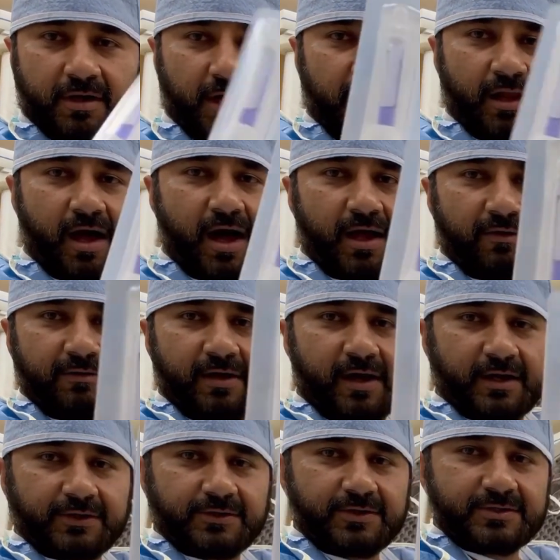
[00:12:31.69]
A lot of
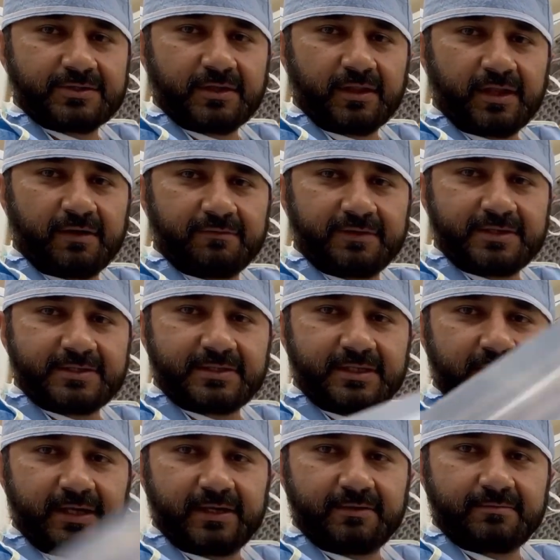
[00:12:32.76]
doctors love this
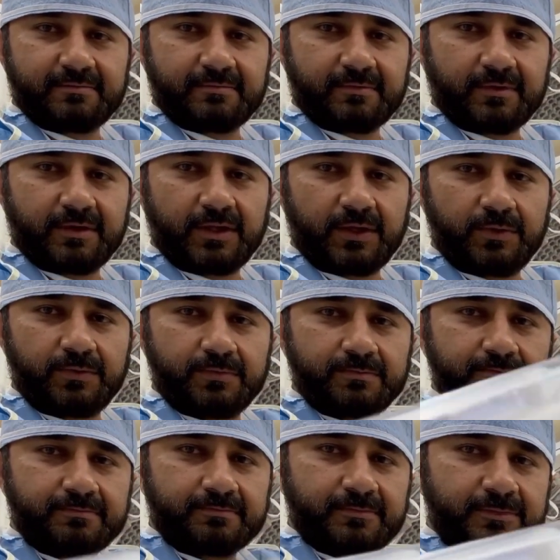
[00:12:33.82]
thing,
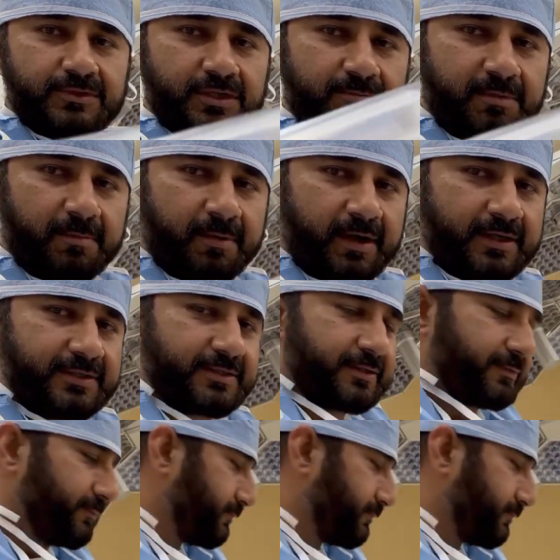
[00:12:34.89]
glue, Dermabond.